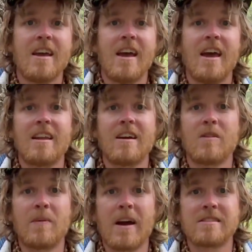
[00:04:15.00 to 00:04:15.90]
any
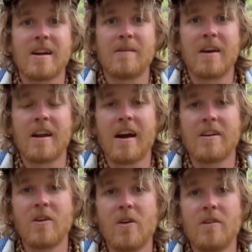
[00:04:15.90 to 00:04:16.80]
other pastime that I
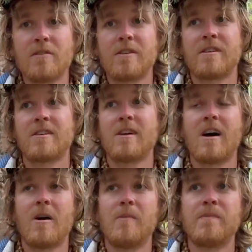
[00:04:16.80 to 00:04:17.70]
know of.
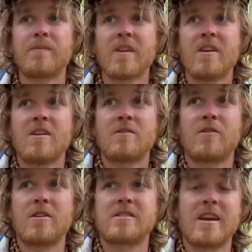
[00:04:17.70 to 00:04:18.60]

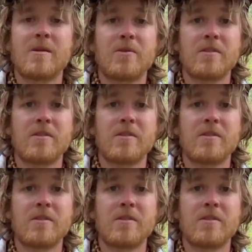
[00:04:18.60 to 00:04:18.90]
For example,